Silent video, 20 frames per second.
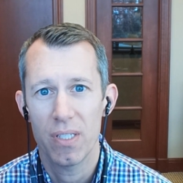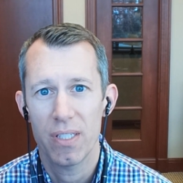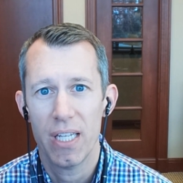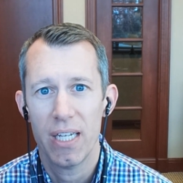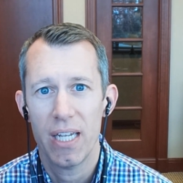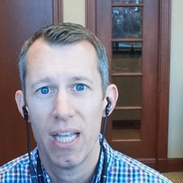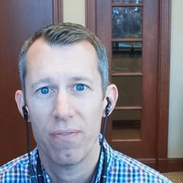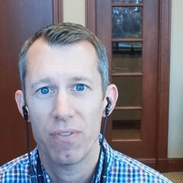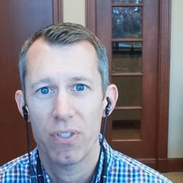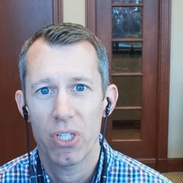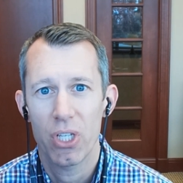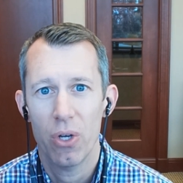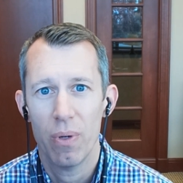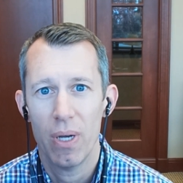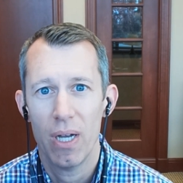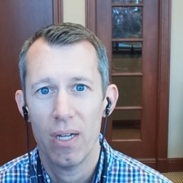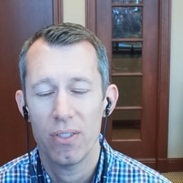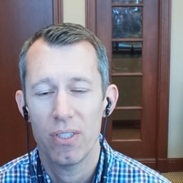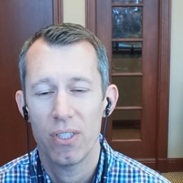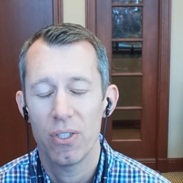they'd have to go
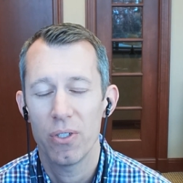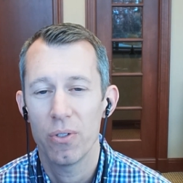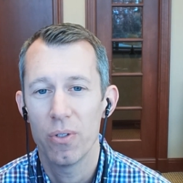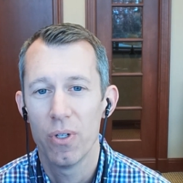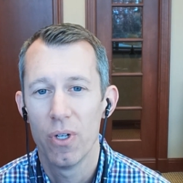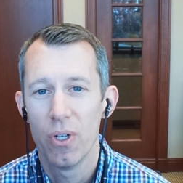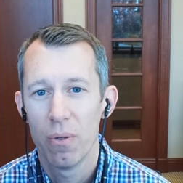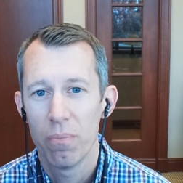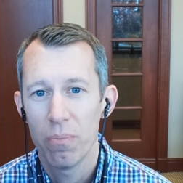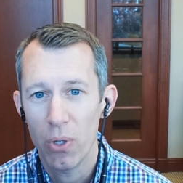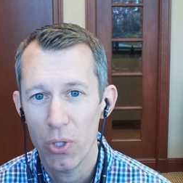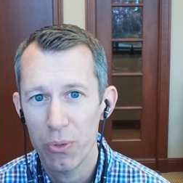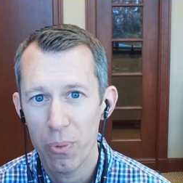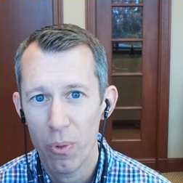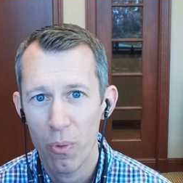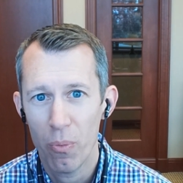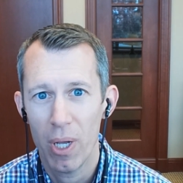out to multiple